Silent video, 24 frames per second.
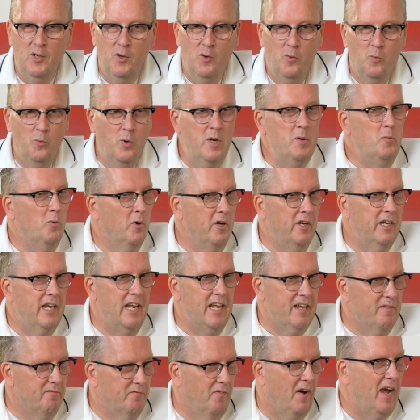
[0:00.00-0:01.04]
we would
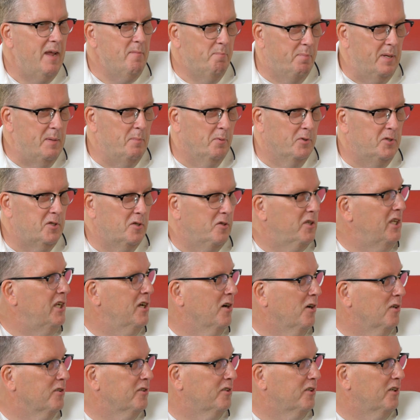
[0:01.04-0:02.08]
invite people to the
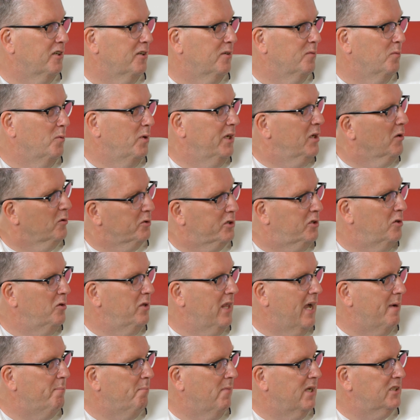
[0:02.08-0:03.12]
altar. We don't do
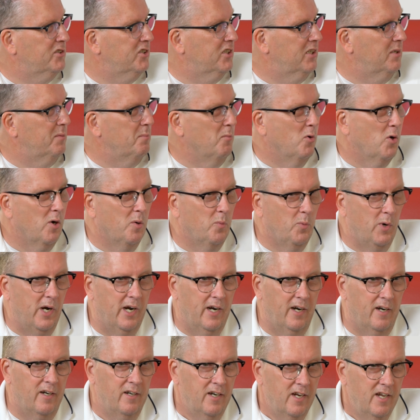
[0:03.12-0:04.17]
that much anymore
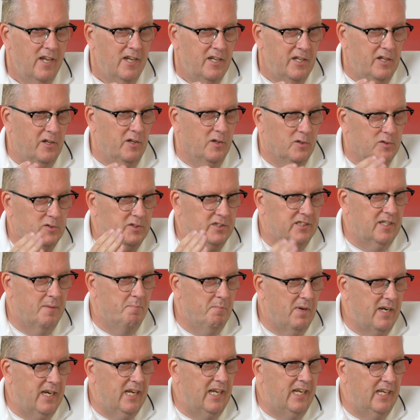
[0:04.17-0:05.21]
where, you know,
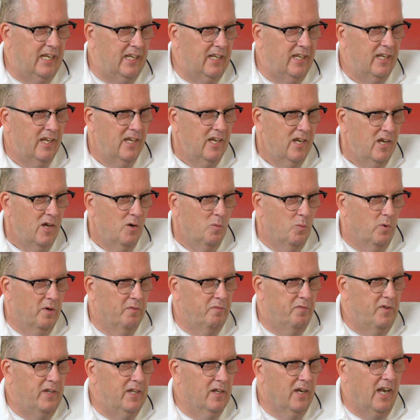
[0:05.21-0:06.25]
somebody will
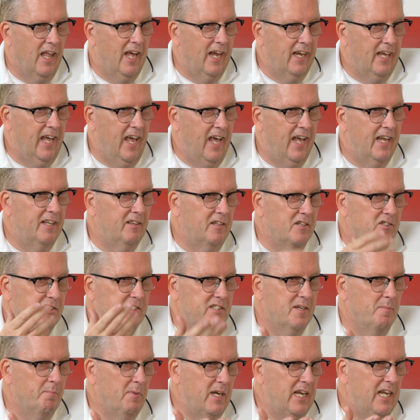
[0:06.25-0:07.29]
feel like, hey, there's
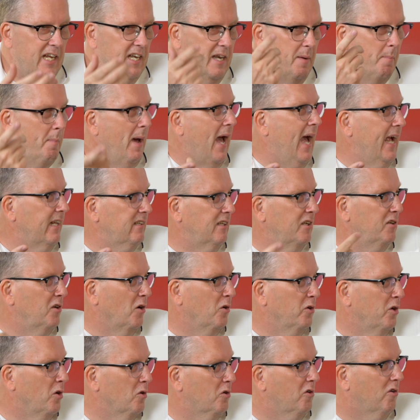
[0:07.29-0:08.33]
somebody in the back that
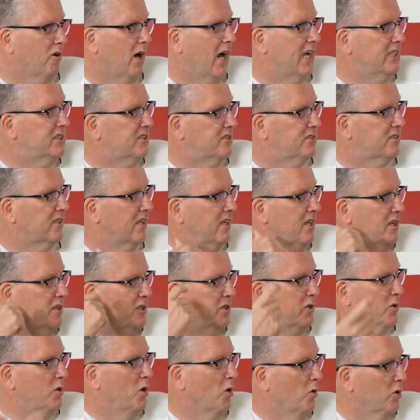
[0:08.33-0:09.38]
don't know Christ.
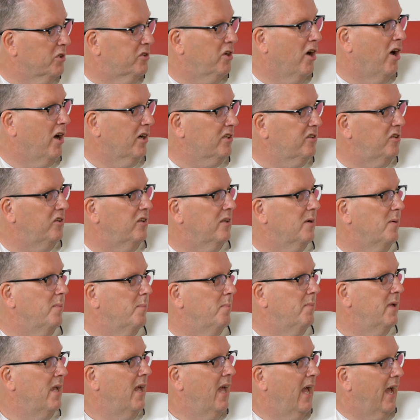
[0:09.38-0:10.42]
You go talk to
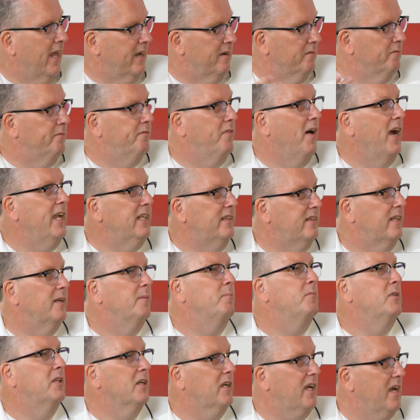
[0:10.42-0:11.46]
them and invite
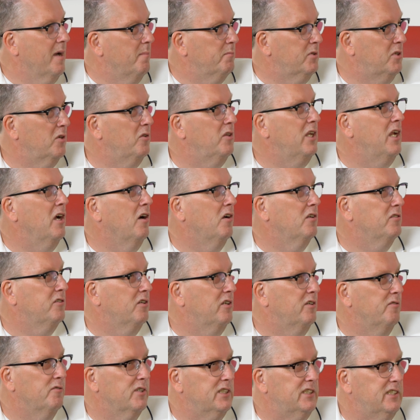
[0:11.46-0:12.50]
them to come to the altar
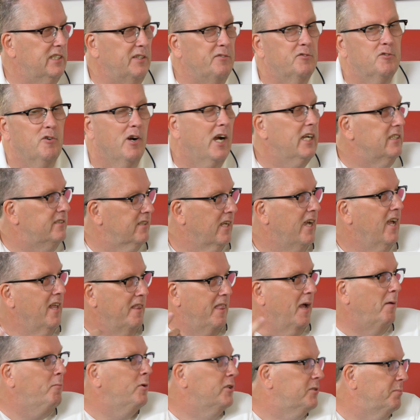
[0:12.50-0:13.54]
to receive Christ.
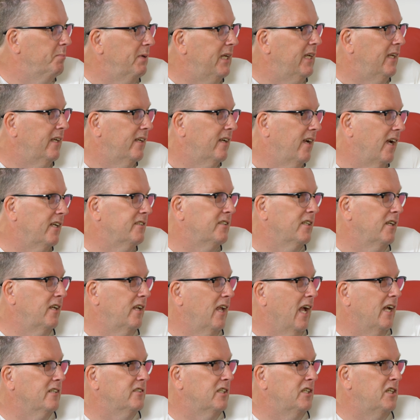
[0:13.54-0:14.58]
That was me as a,
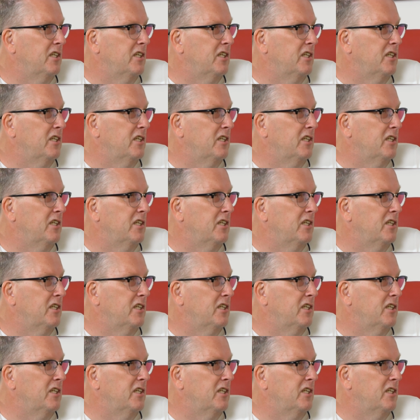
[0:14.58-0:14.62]
as a